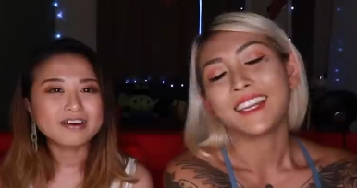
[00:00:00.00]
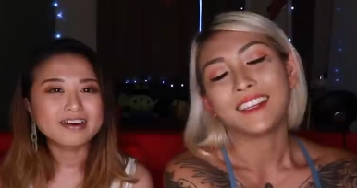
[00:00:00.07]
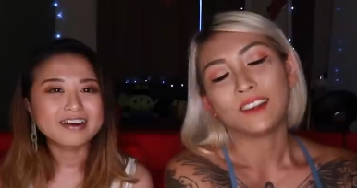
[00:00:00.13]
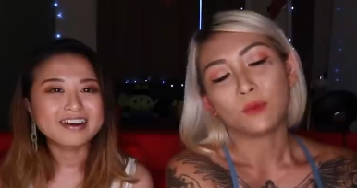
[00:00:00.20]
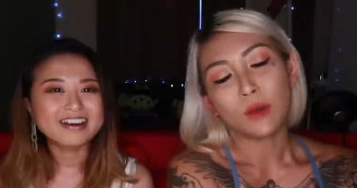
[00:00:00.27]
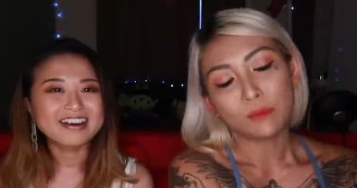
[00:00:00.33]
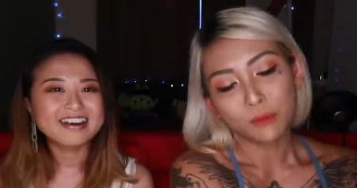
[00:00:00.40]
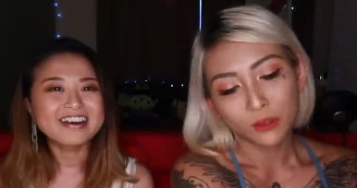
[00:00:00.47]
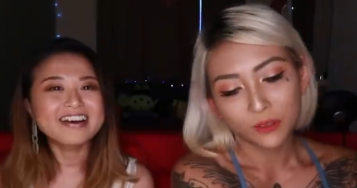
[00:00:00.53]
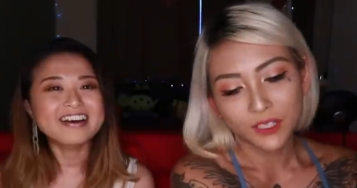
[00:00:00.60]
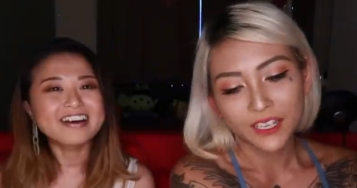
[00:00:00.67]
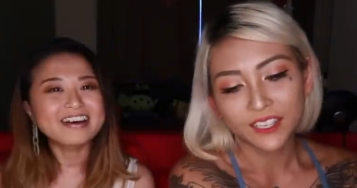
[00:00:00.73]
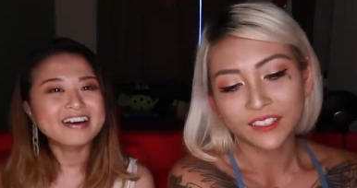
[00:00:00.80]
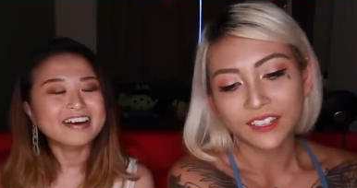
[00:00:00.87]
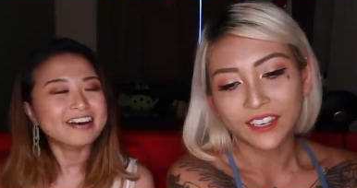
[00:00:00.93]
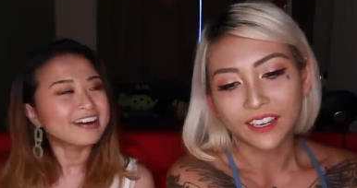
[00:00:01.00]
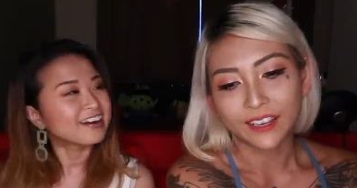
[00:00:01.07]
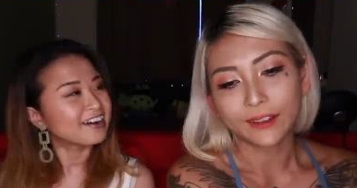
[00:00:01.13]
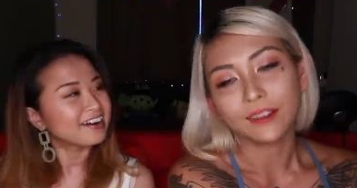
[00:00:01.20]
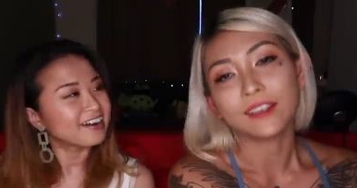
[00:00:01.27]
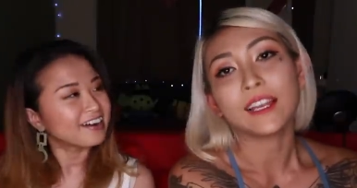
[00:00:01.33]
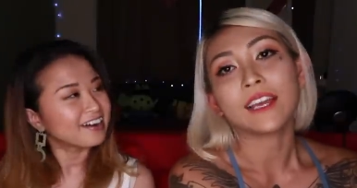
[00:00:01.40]
Speaker 1: And one more thing that
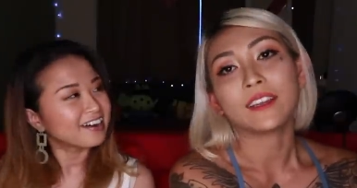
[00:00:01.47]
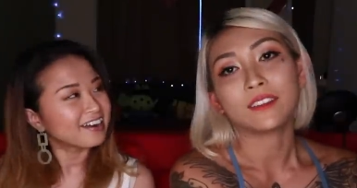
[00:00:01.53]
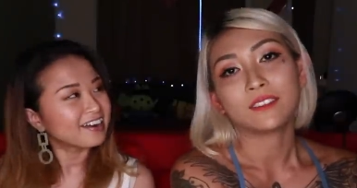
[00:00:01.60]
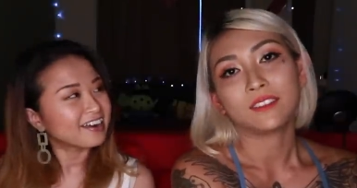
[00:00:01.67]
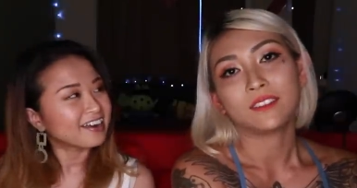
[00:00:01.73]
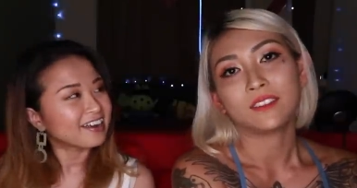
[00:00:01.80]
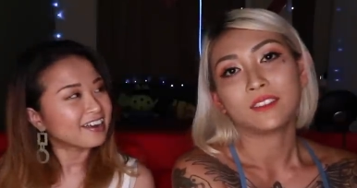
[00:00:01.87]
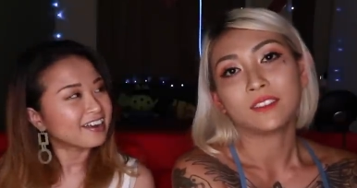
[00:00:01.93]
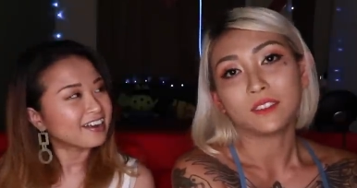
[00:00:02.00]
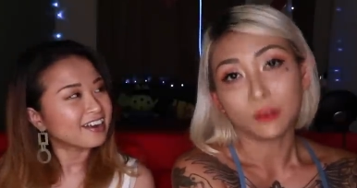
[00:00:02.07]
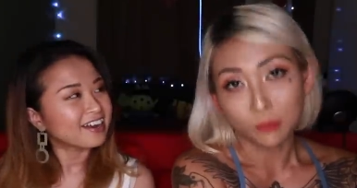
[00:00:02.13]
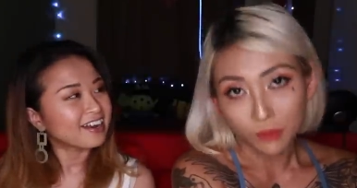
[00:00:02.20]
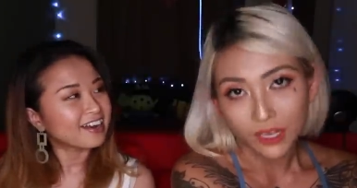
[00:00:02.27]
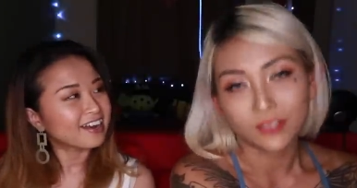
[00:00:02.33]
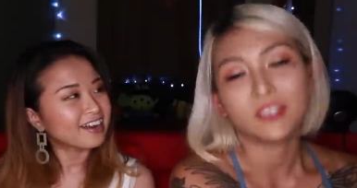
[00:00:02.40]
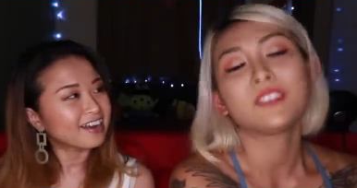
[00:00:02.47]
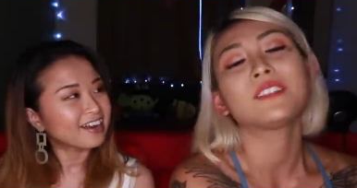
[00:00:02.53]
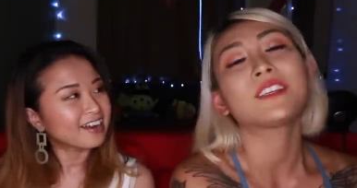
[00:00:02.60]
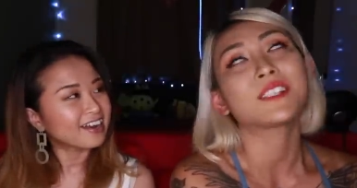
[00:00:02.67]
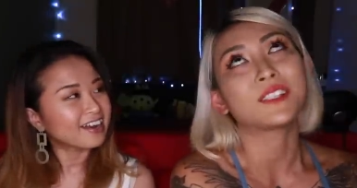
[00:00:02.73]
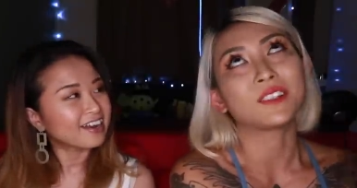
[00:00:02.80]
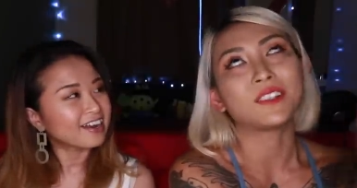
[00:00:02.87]
I like, the, I think
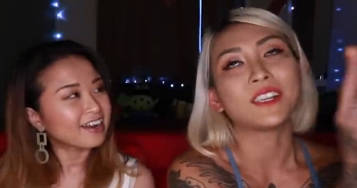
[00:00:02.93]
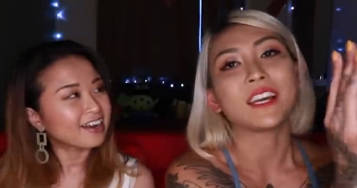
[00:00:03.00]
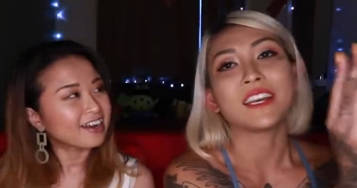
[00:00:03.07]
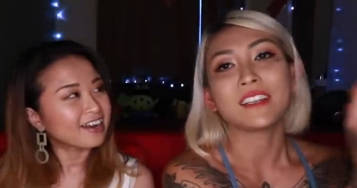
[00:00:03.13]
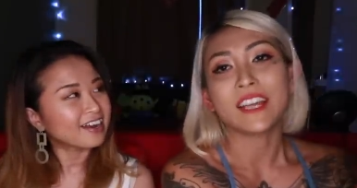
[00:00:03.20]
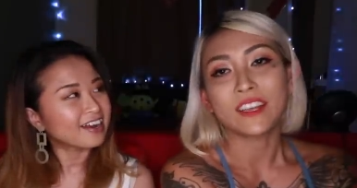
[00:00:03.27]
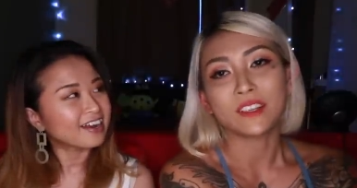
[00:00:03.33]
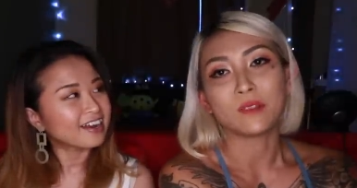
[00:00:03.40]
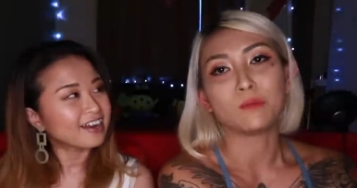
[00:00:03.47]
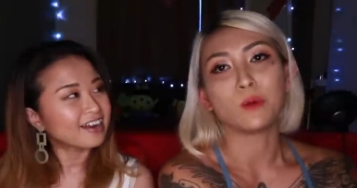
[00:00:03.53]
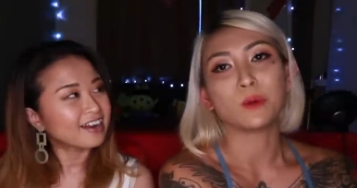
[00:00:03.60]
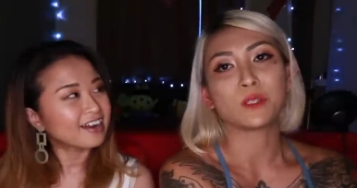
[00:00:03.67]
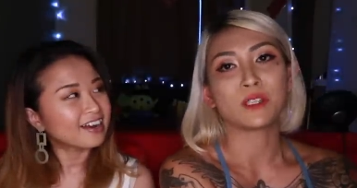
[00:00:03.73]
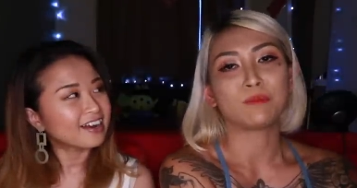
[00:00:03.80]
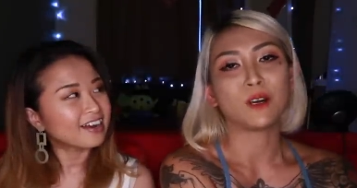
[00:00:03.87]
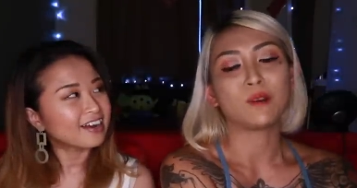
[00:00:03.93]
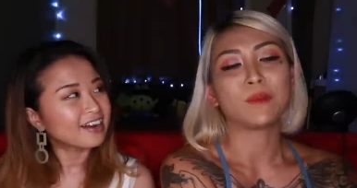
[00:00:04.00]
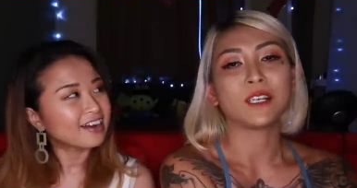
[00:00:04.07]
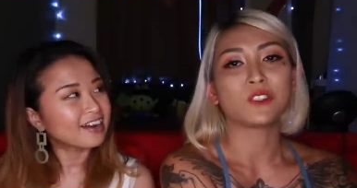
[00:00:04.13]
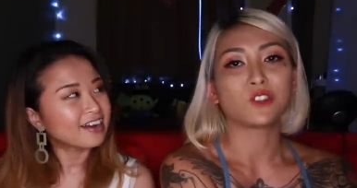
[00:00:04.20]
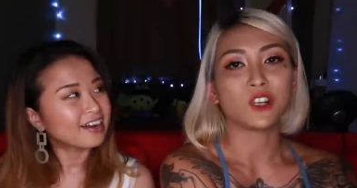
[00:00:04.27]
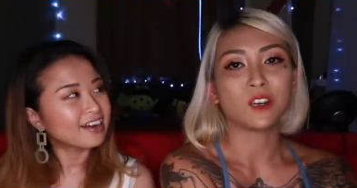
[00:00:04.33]
that's the thing I like the most about
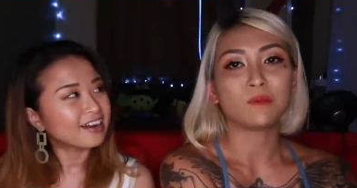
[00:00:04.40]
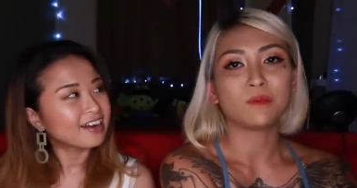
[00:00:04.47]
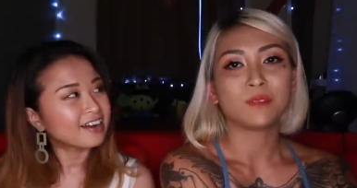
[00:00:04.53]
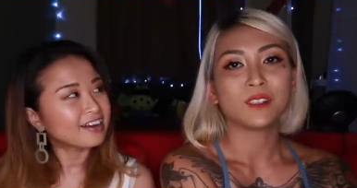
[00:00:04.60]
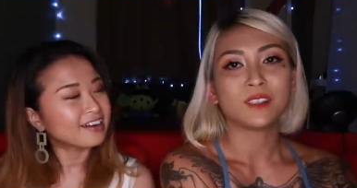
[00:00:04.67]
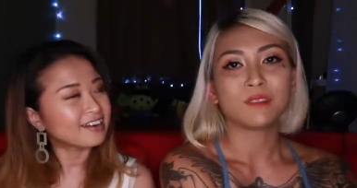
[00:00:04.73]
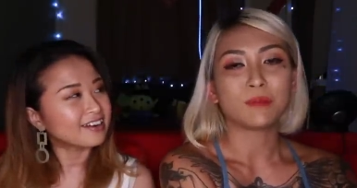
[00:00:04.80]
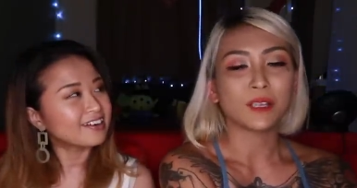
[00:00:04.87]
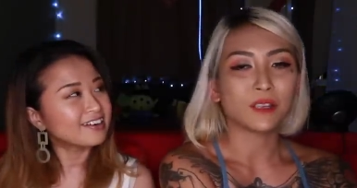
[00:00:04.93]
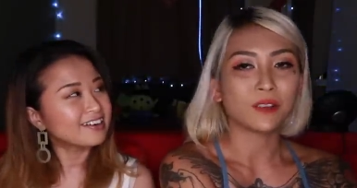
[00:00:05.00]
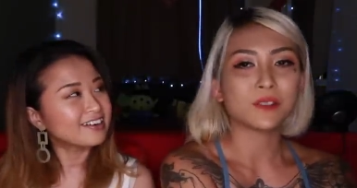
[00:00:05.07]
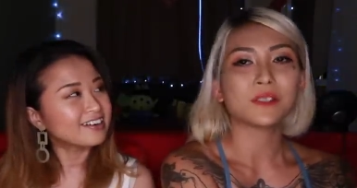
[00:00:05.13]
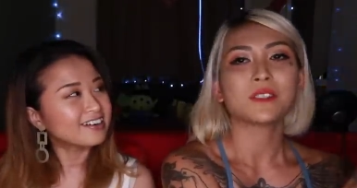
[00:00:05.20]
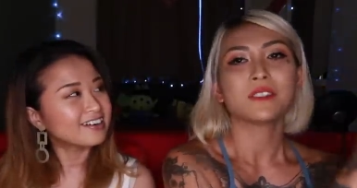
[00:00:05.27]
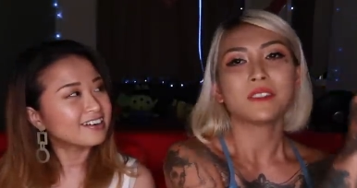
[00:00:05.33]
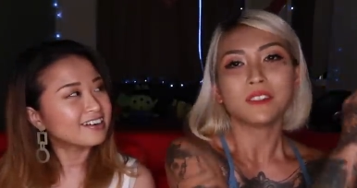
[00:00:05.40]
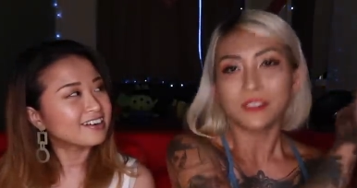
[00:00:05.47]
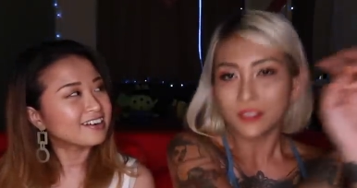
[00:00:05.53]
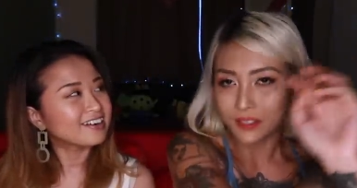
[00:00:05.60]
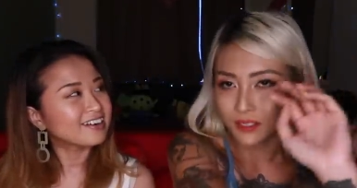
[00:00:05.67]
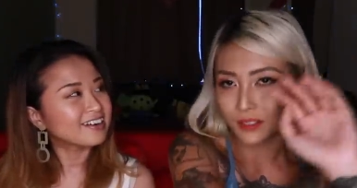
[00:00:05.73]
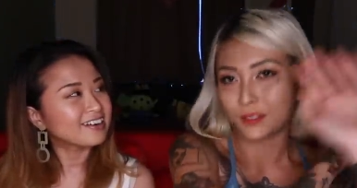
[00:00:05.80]
my job mm -hmm. because
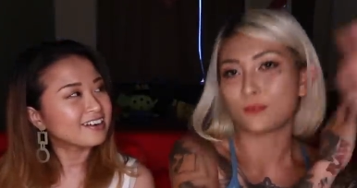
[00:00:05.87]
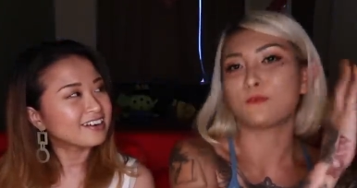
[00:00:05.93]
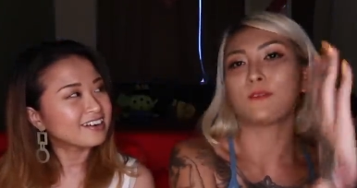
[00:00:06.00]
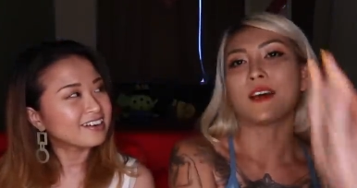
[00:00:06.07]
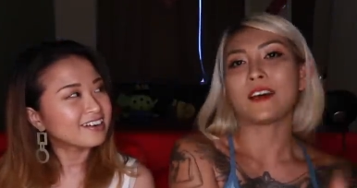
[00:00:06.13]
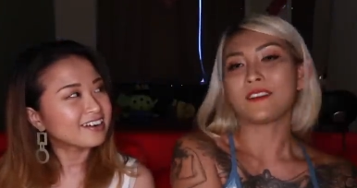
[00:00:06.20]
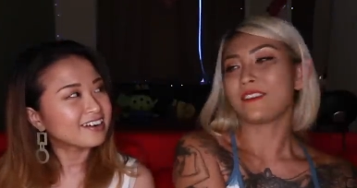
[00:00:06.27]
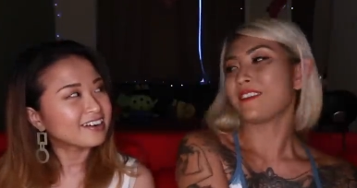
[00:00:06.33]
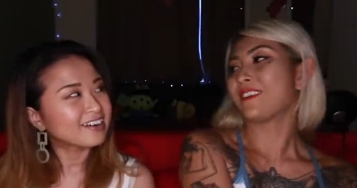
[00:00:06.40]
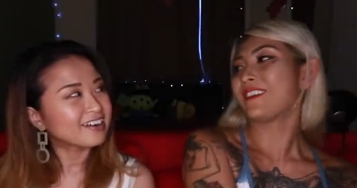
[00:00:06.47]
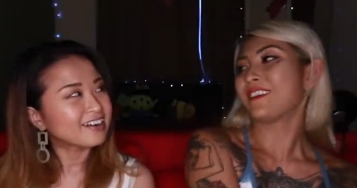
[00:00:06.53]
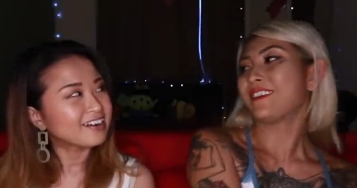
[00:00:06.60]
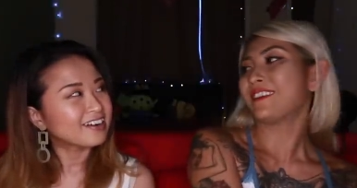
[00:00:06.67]
it's fun.